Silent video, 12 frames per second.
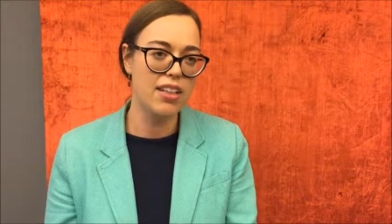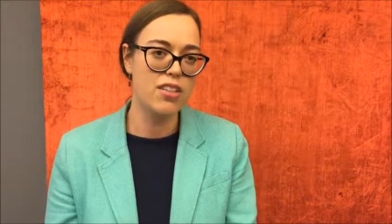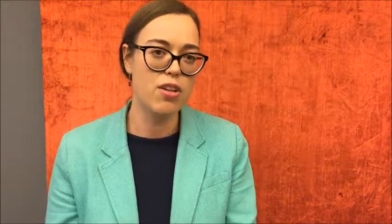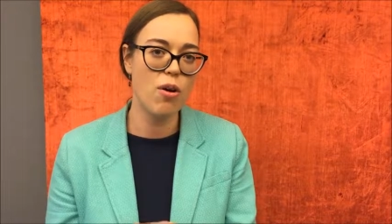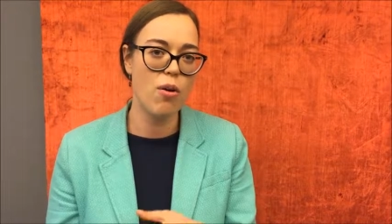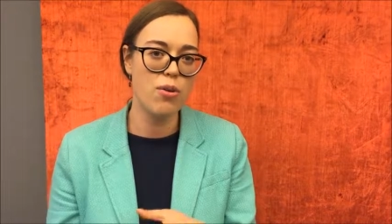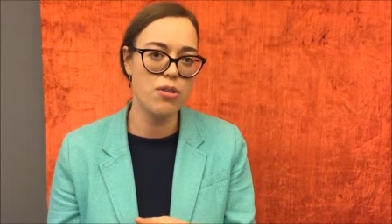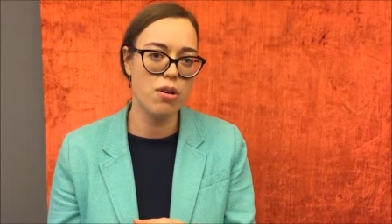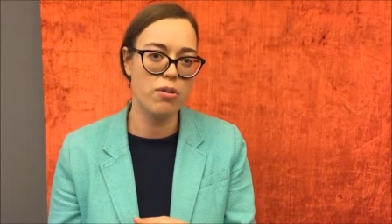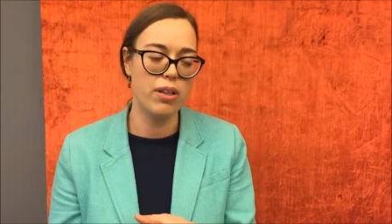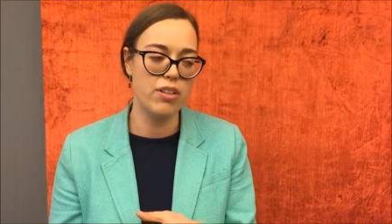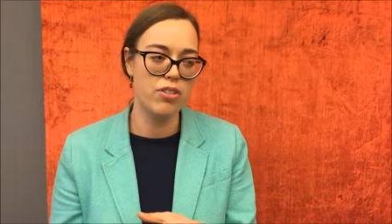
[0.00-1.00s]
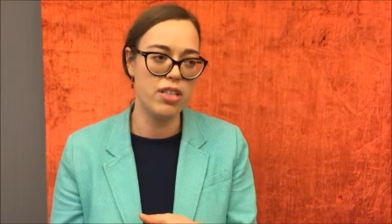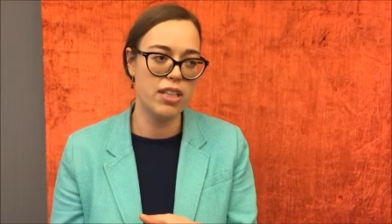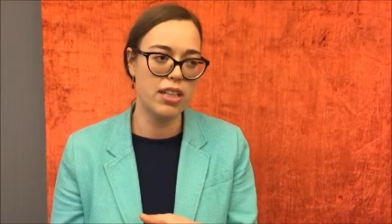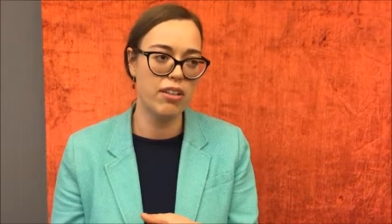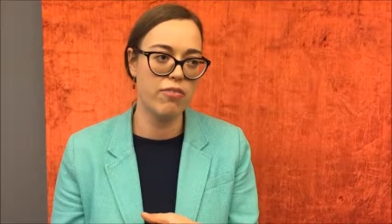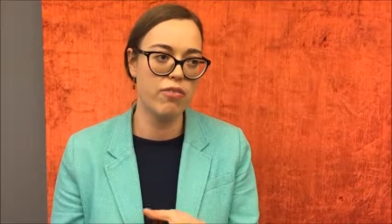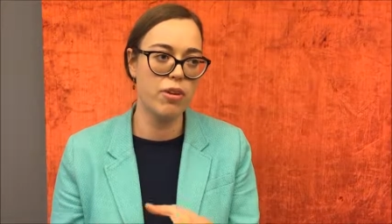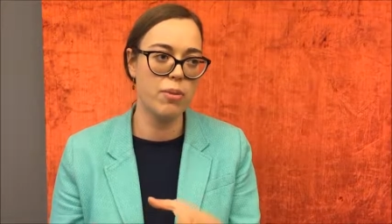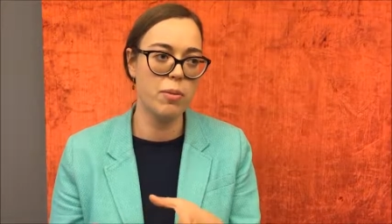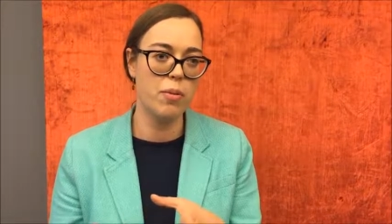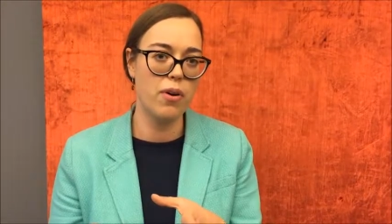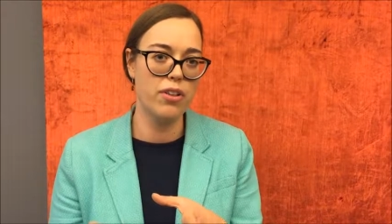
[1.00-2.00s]
it's also interesting from
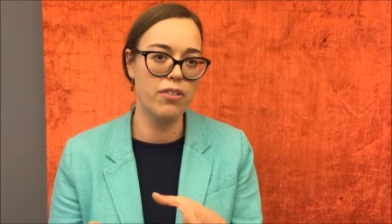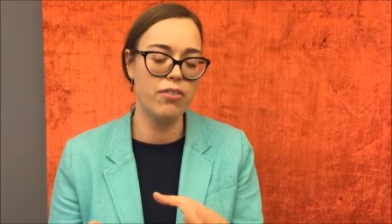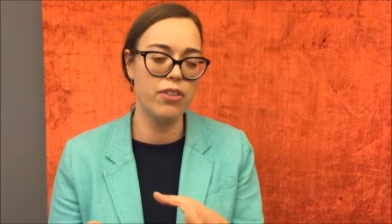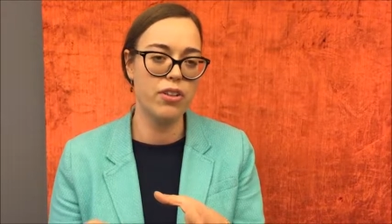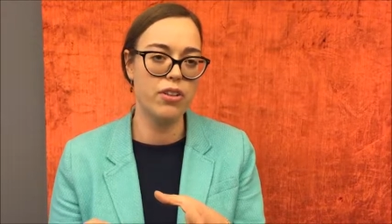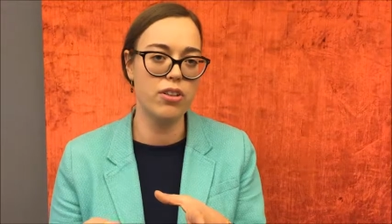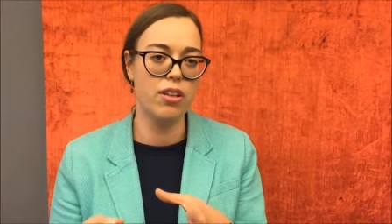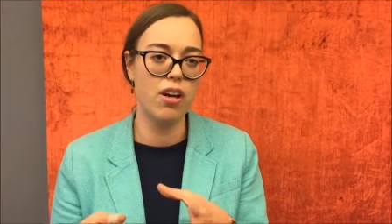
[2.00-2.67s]
the point of view